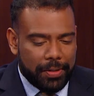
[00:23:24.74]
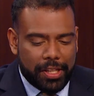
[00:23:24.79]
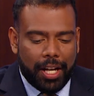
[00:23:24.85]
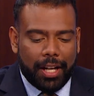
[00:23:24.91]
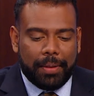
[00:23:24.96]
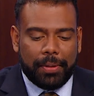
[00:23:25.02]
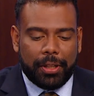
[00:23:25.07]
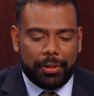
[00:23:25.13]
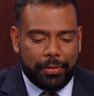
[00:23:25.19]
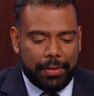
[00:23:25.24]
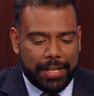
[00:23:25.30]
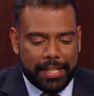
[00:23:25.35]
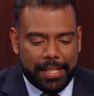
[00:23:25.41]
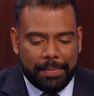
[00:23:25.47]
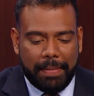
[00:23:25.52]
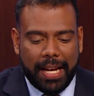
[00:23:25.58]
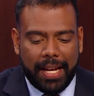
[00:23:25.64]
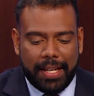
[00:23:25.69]
we talk about green
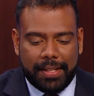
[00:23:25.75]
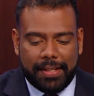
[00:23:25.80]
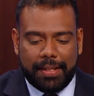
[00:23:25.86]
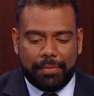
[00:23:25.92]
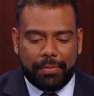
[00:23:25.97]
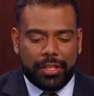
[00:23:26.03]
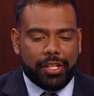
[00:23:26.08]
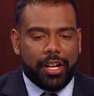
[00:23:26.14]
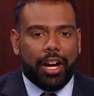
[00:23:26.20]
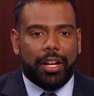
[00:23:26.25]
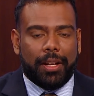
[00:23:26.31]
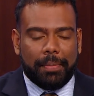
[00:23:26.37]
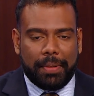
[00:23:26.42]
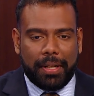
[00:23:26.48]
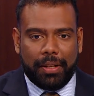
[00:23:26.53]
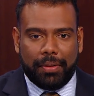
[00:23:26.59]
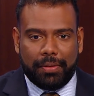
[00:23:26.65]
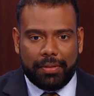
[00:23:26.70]
space and we talk
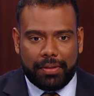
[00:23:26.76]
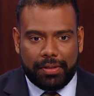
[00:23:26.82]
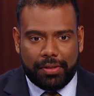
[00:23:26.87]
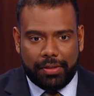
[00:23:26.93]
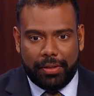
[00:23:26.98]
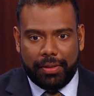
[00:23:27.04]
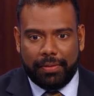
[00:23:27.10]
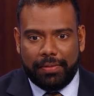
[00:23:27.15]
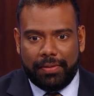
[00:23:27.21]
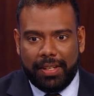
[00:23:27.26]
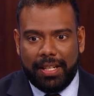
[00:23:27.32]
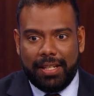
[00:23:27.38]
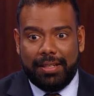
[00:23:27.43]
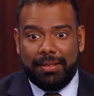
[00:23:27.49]
about sort of